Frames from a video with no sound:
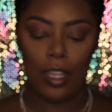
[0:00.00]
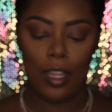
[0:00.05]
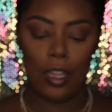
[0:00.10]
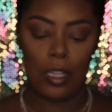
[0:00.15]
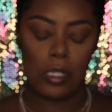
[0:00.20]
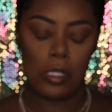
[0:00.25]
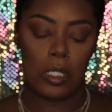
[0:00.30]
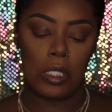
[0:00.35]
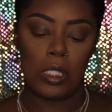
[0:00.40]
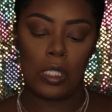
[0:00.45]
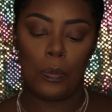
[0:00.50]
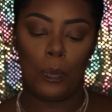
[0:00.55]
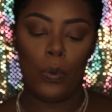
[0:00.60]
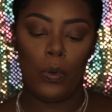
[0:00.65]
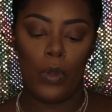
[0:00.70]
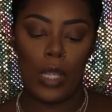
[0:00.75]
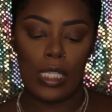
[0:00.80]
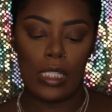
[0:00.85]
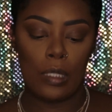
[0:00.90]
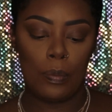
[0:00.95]
This is a
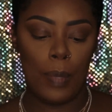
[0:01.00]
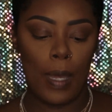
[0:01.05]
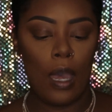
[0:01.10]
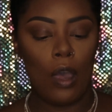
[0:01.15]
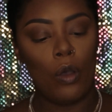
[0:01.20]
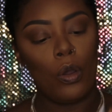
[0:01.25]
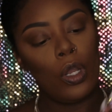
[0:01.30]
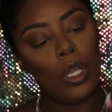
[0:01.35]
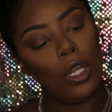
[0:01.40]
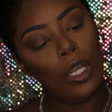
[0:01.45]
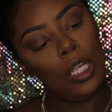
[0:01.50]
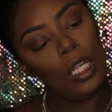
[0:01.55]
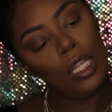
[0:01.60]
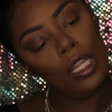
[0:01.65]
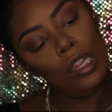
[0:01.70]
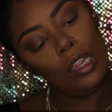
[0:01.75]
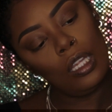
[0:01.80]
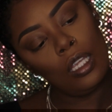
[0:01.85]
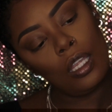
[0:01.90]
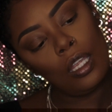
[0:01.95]
pressed powder
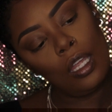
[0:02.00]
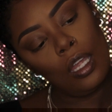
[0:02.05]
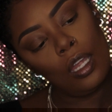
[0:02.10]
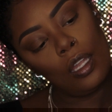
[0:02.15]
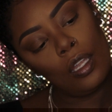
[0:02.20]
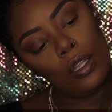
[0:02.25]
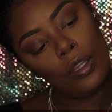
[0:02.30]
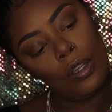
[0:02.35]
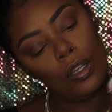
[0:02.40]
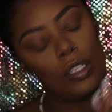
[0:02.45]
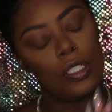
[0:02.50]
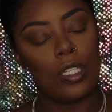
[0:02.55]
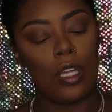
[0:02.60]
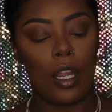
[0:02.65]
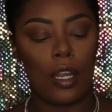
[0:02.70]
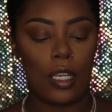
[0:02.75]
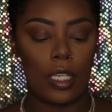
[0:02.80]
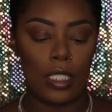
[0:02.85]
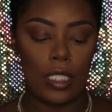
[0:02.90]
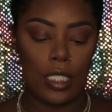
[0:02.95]
in the color
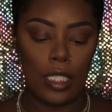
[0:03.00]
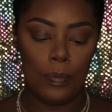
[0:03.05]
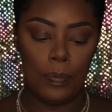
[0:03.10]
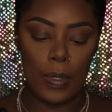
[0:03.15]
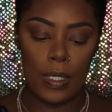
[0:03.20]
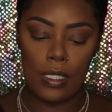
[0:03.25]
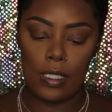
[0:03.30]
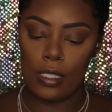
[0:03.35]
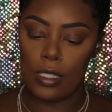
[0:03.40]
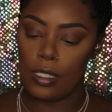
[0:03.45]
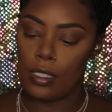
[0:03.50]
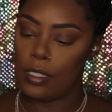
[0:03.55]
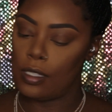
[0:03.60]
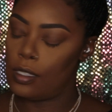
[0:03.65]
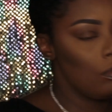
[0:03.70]
Dark Deepest.